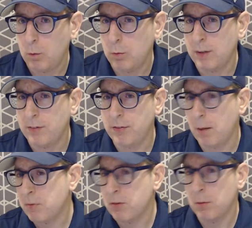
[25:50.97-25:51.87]

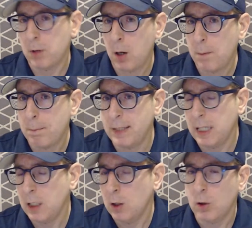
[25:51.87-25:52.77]
from some
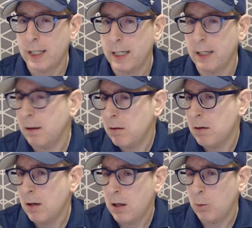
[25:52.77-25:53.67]
company
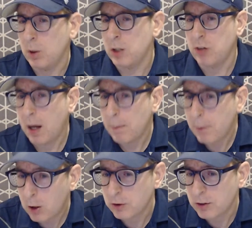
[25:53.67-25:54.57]
we're a job
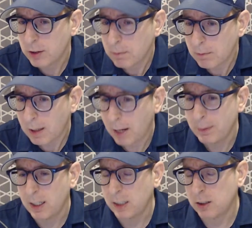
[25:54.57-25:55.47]
hunter, and
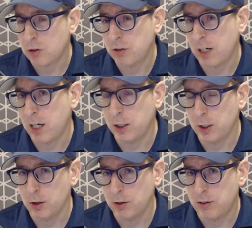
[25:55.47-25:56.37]
we'd like to share
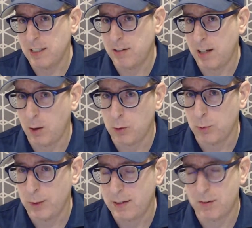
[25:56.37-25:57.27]
your details
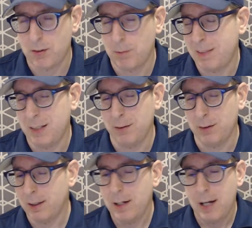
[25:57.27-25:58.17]
with something or
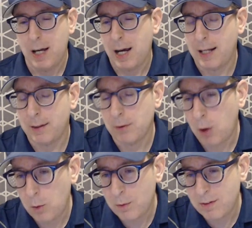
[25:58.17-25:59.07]
other. And there are
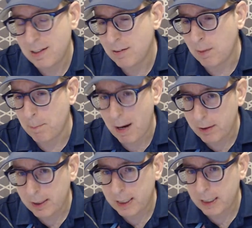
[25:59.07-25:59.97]
always these American